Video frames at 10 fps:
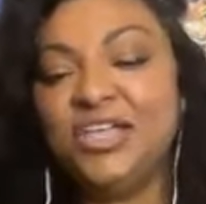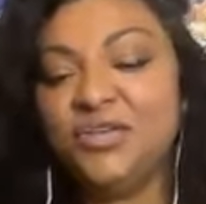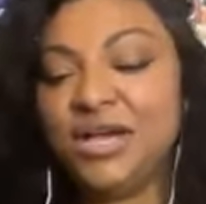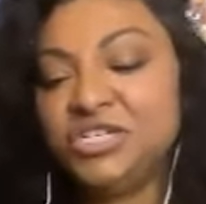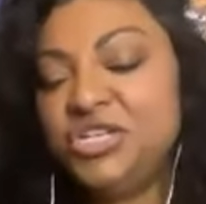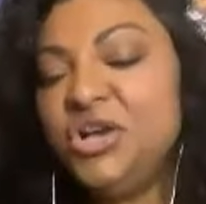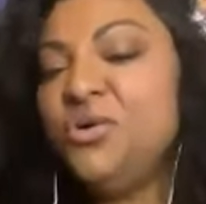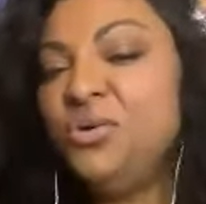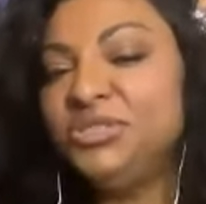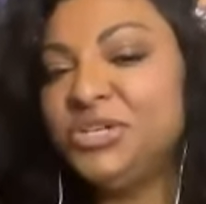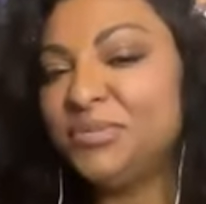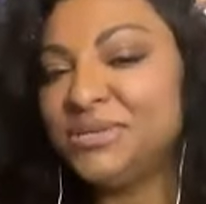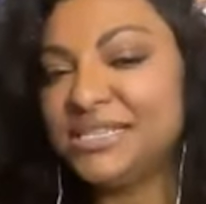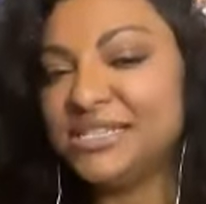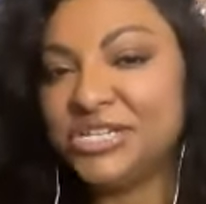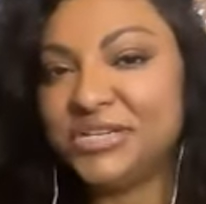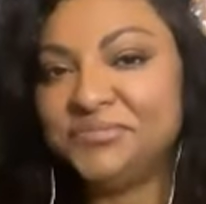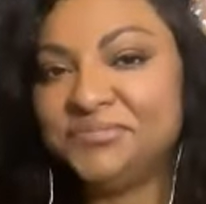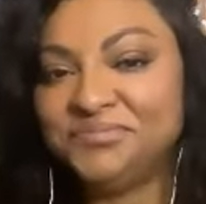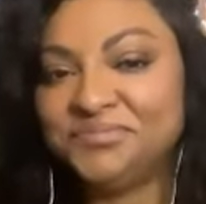you actually hold your
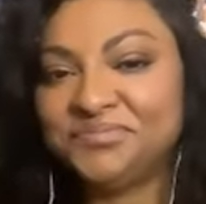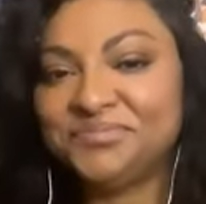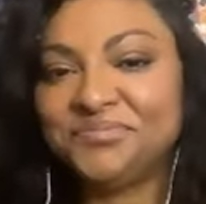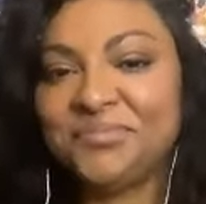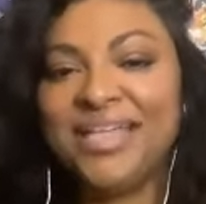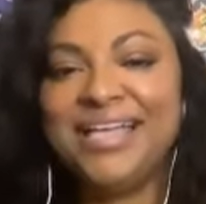position. Yeah.